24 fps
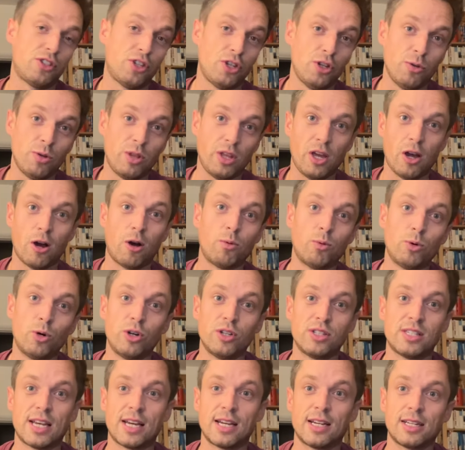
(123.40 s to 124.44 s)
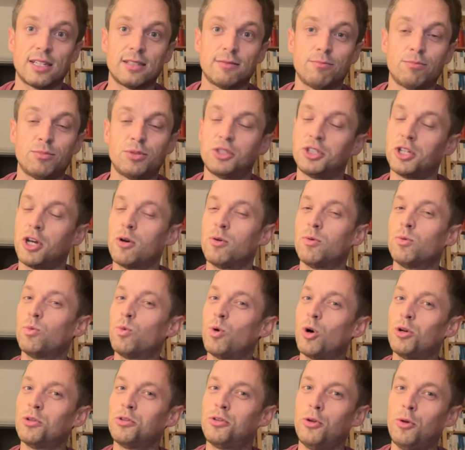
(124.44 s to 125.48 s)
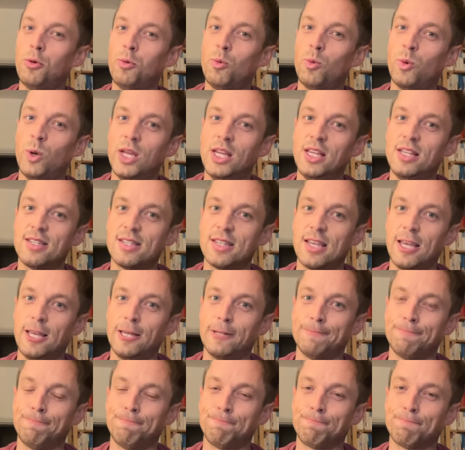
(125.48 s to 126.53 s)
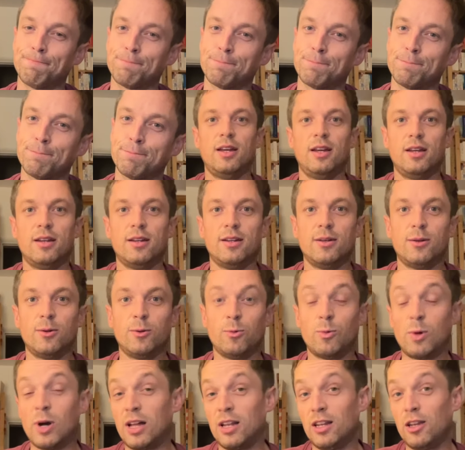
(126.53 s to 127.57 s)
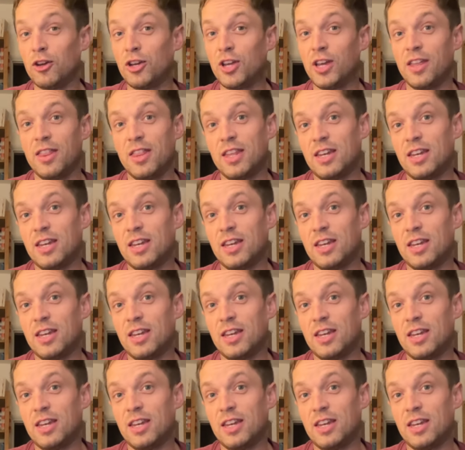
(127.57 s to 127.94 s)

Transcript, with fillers: to the hot water tank. So what do we see? Well, looking at the